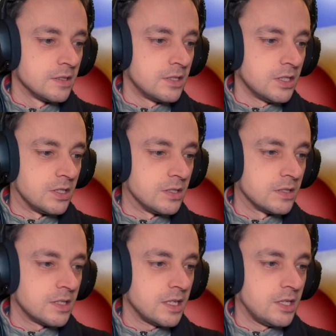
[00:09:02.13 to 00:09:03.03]
Good,
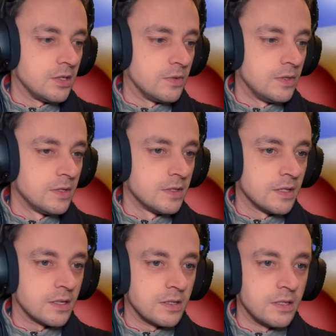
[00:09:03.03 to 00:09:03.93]
thank you.
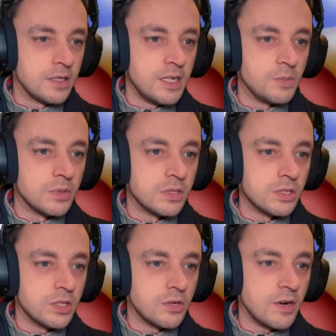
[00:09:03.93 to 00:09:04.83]
That'll enable us
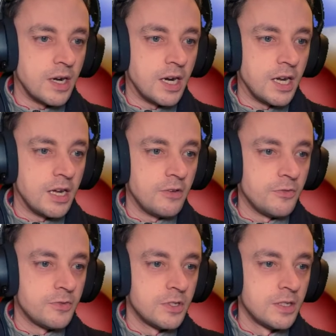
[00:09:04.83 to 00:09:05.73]
to
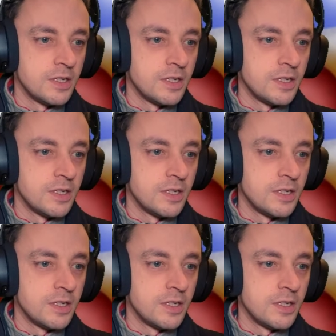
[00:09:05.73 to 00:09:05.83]
craft